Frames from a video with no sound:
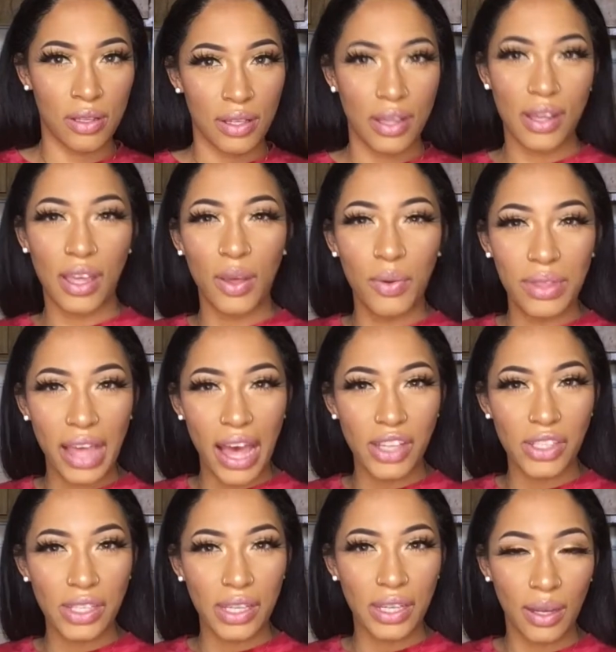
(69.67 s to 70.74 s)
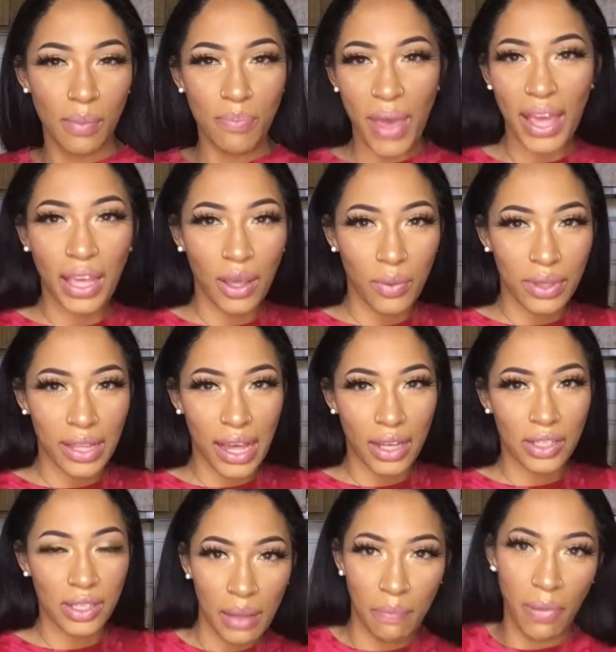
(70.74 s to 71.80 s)
Cooking with Ashley? Baking with
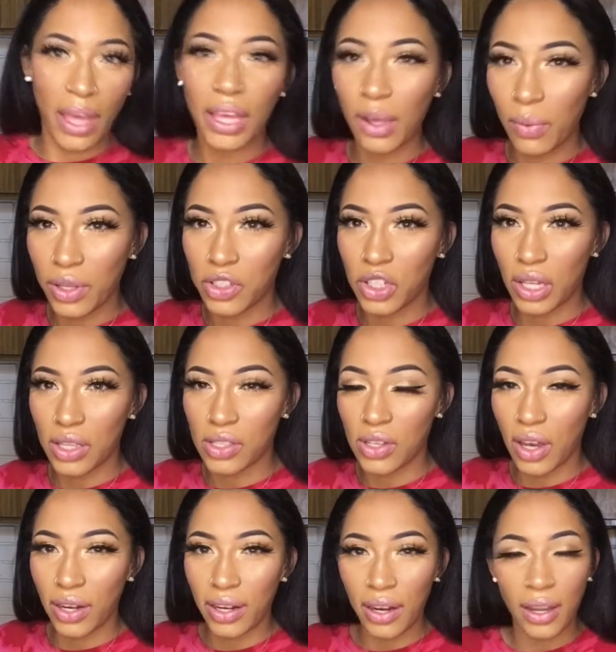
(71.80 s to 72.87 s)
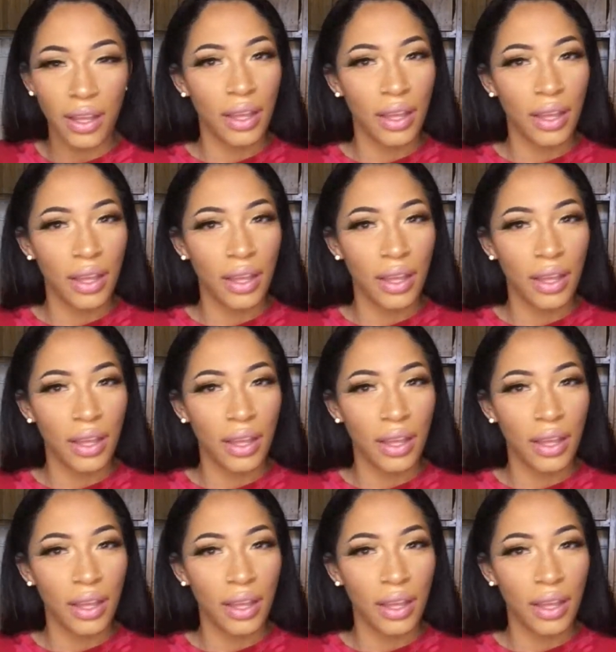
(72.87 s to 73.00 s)
Ashley. Baking with Shelly's daughter?